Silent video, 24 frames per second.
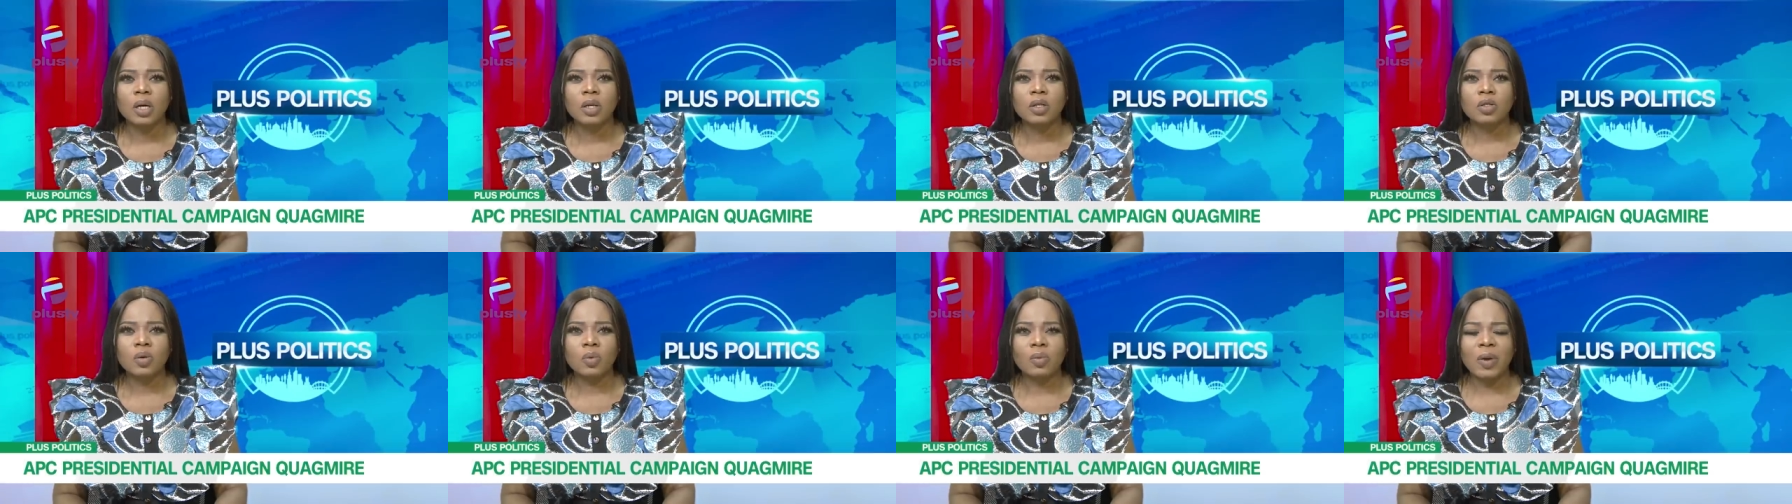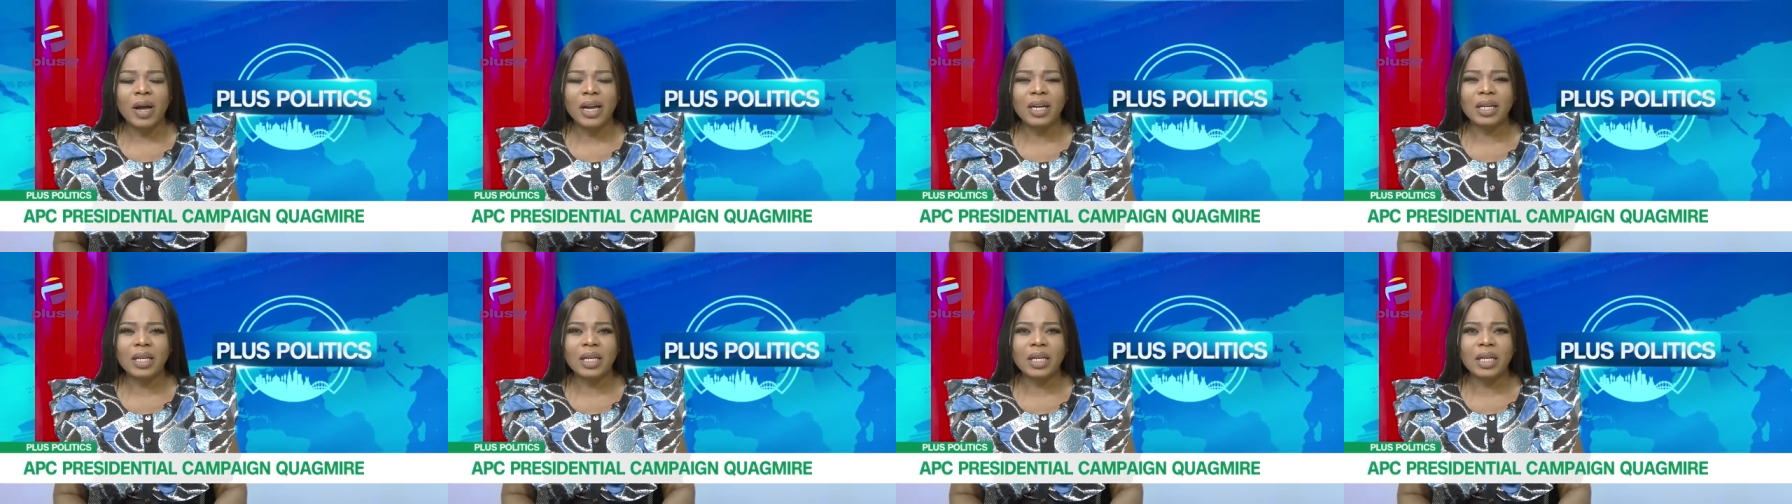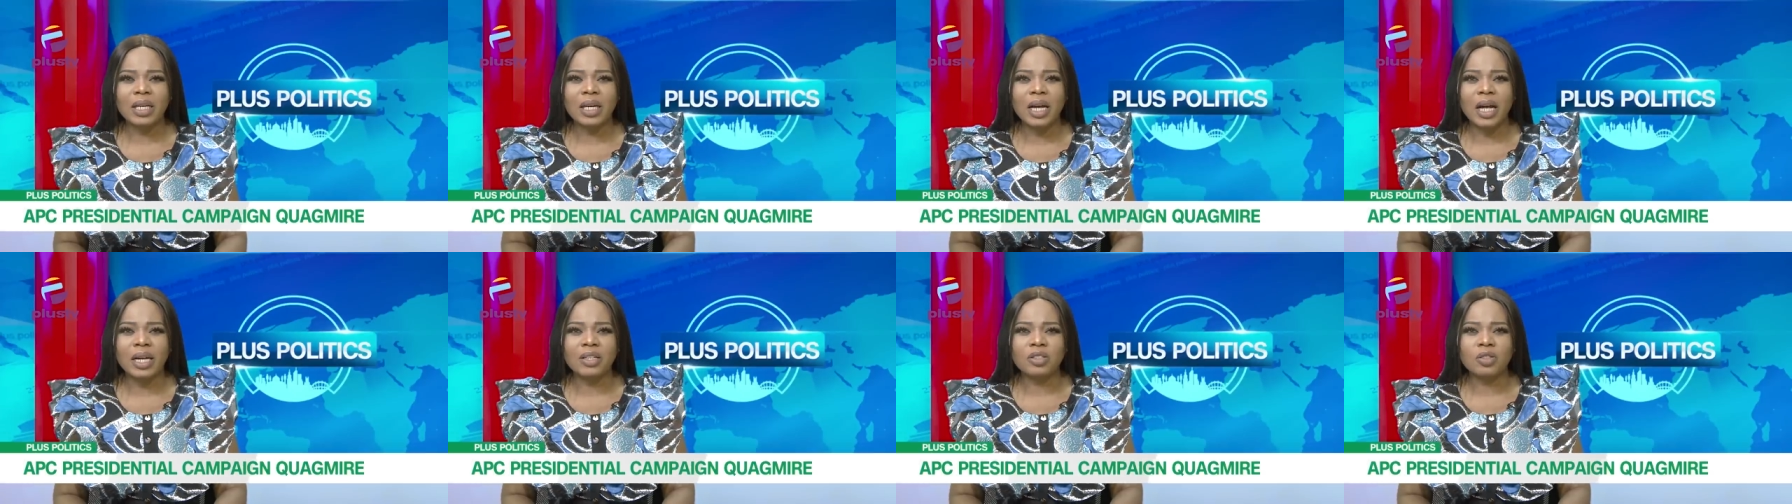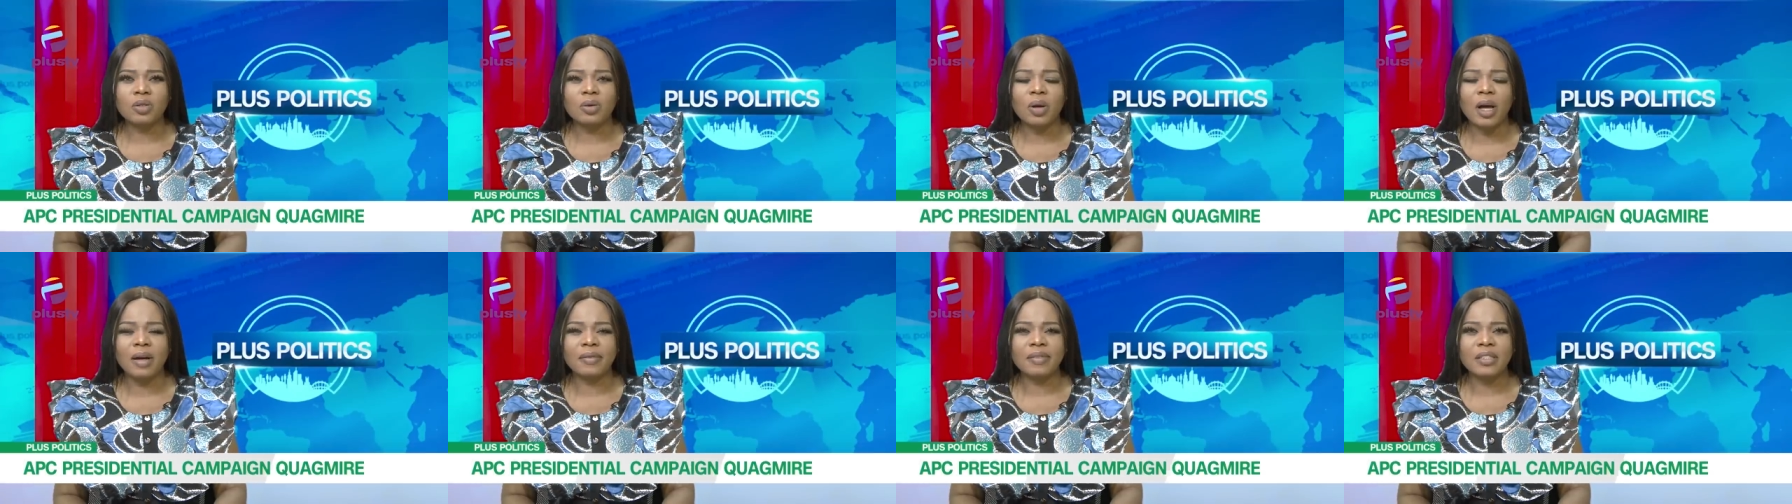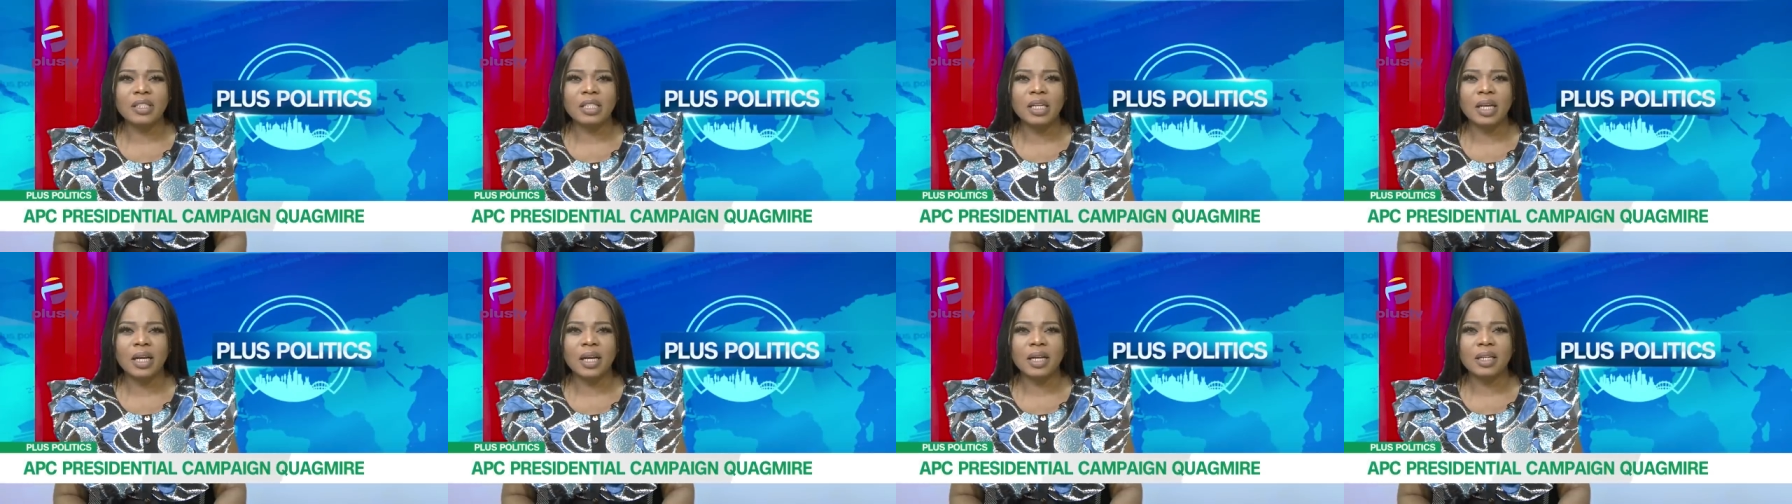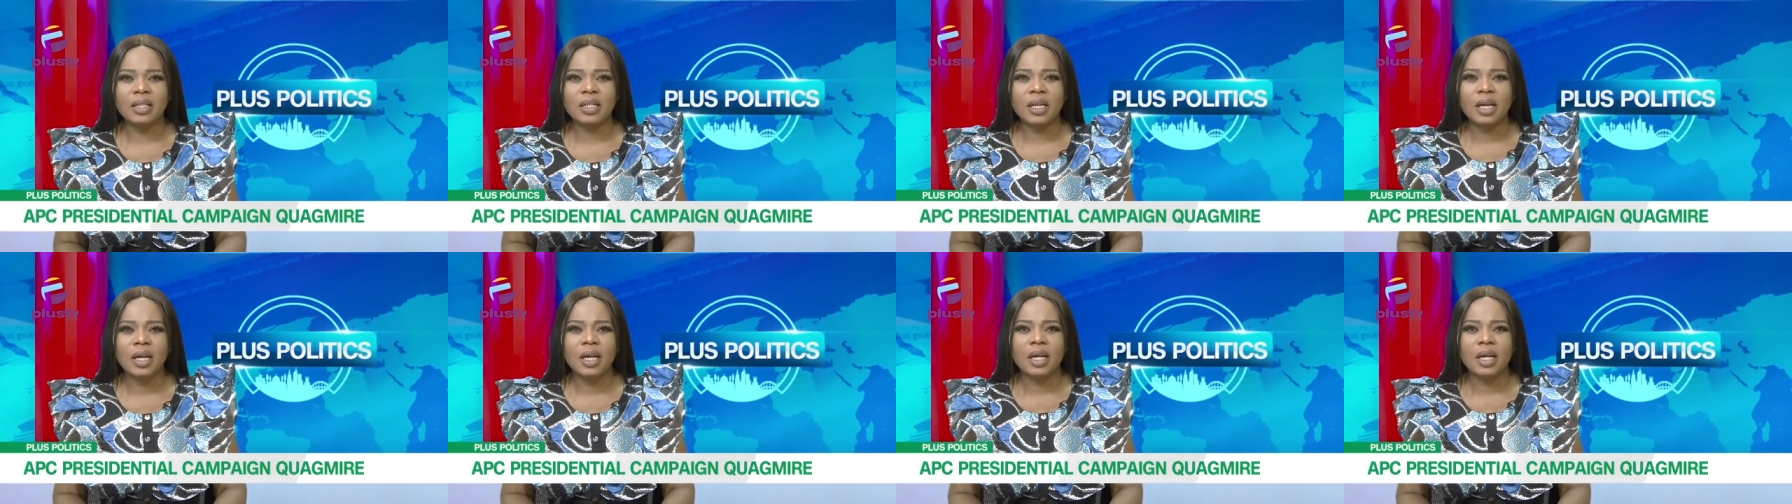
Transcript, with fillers: So, rightly, as you have said,